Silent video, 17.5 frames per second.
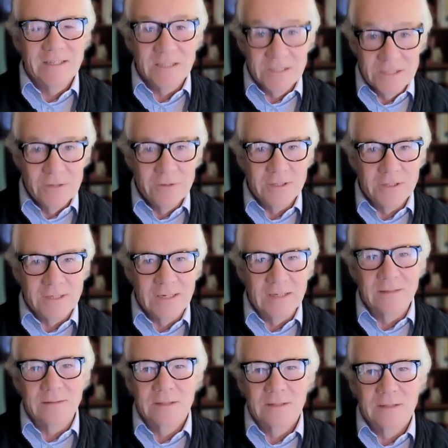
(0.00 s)

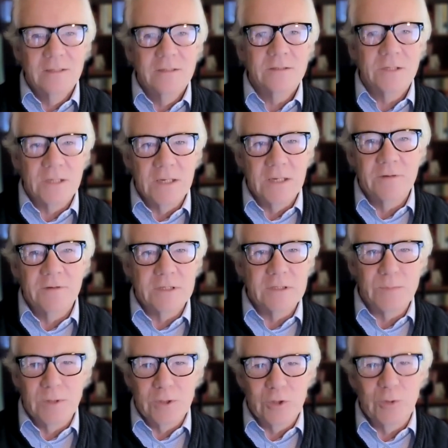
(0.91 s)
seriously to give it
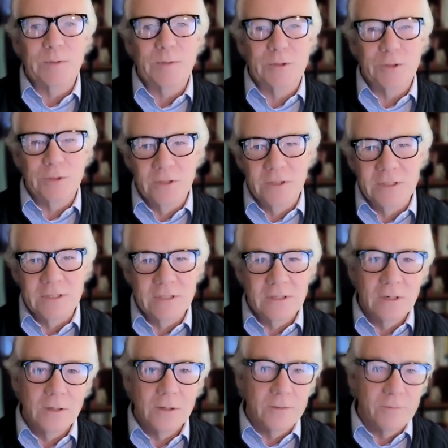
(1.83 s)
as much opportunity
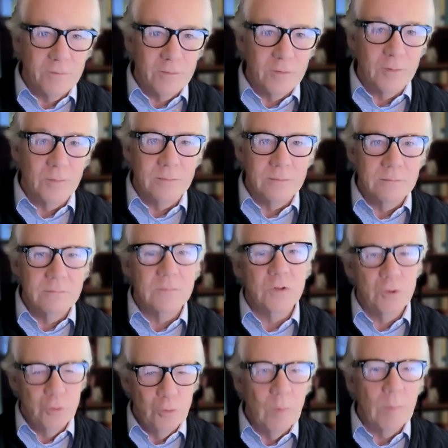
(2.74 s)
to learn from
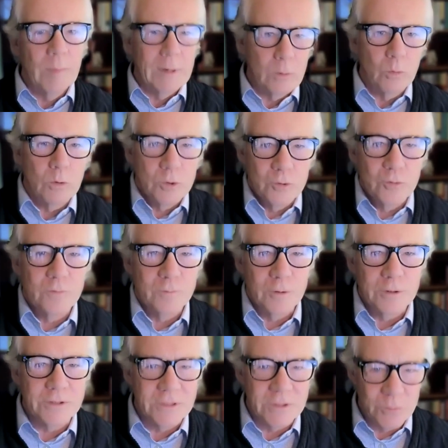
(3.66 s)
you about what your
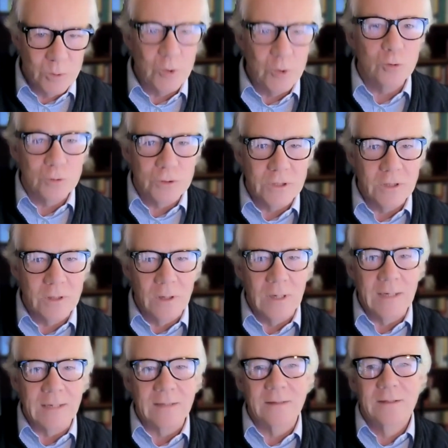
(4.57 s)
voice is, what you
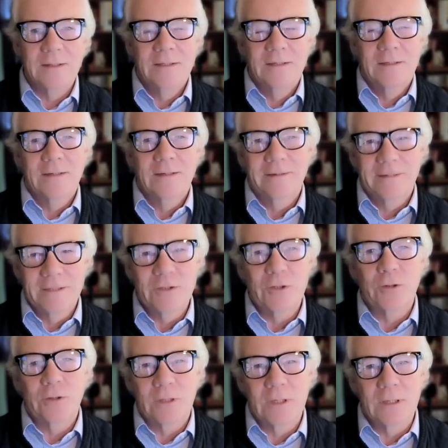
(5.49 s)
sound like,
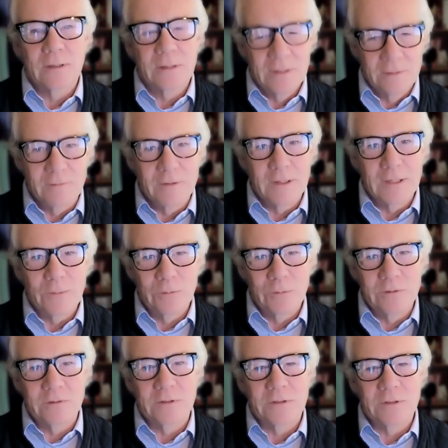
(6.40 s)
as you can. Definitely
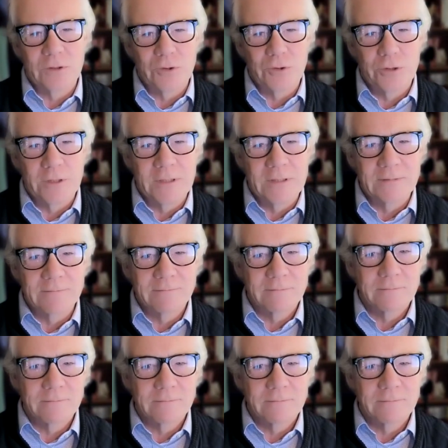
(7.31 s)
worth it to train.